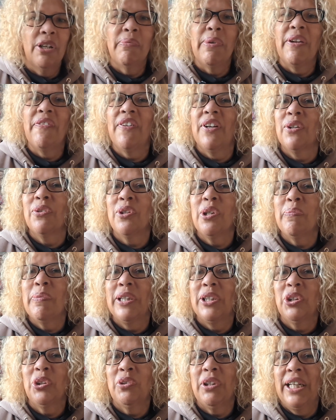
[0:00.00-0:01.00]
If I look a
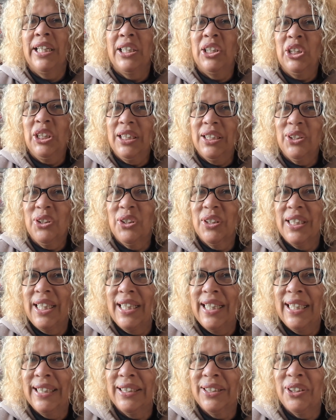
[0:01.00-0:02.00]
bit strange, it's because I
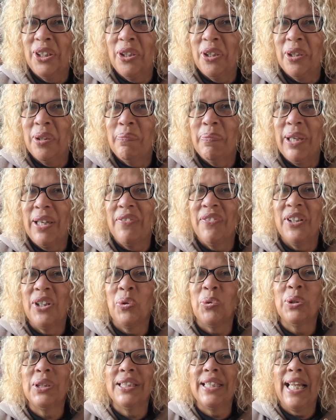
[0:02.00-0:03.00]
had a bit of an
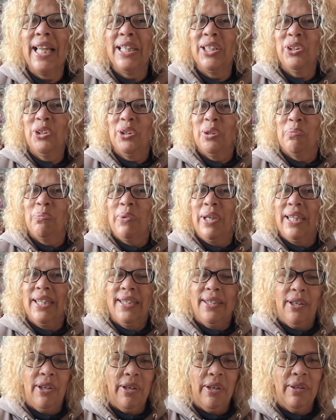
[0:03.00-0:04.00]
altercation
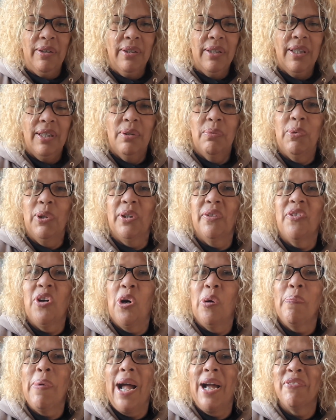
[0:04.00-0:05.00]
with one of
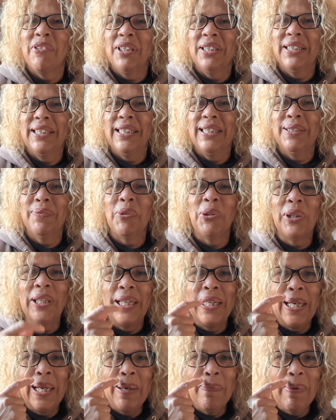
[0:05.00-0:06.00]
our parrots this
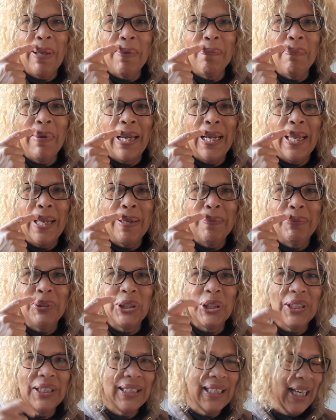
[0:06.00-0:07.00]
morning, and he bit my lip
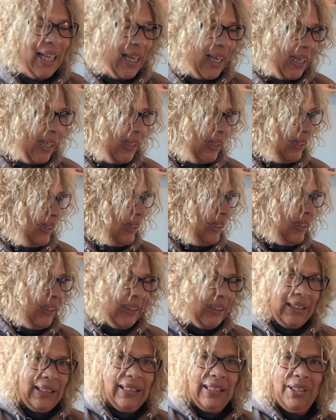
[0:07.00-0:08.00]
just there.
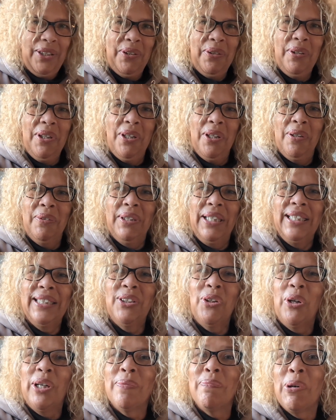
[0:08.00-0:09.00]
So he's
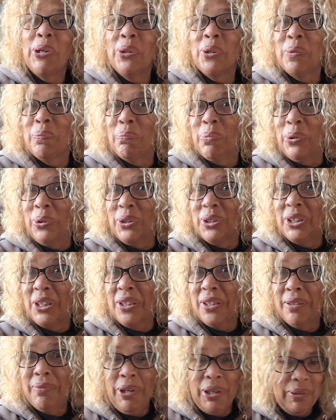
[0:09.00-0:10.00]
not in my good books
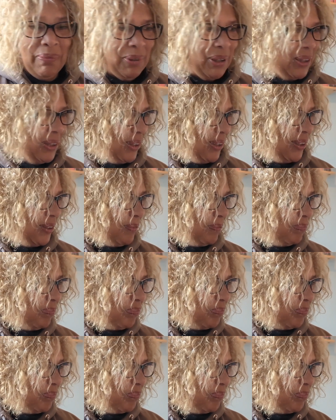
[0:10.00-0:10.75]
at the moment.